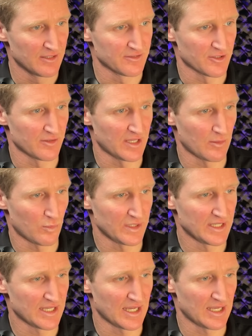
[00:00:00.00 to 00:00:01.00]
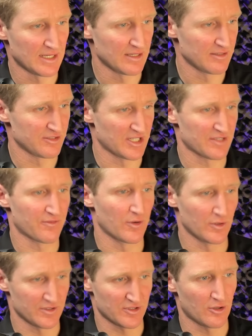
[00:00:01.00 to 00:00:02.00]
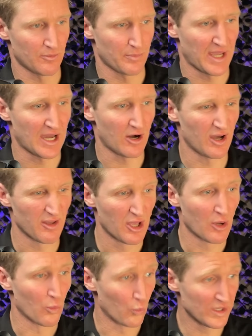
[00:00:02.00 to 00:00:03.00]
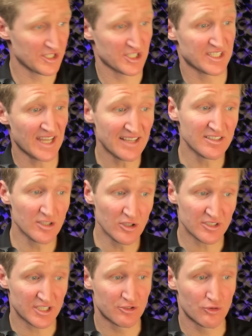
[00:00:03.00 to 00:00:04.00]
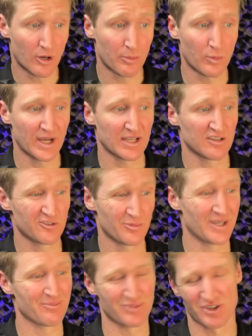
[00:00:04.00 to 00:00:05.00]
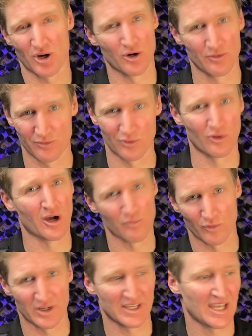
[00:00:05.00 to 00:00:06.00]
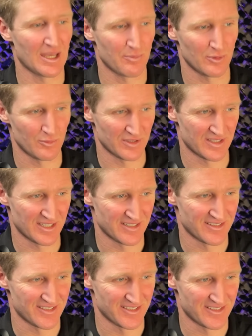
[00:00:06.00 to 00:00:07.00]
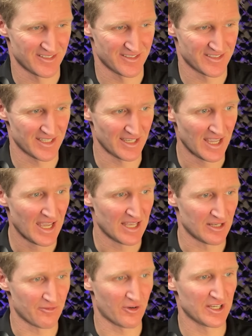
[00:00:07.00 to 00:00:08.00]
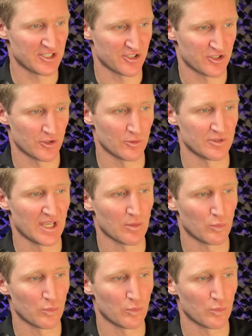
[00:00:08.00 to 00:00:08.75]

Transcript: so that we can just focus on power, which does look to drop away a little bit, but overall, I'm really happy with the consistency. And if I just showed that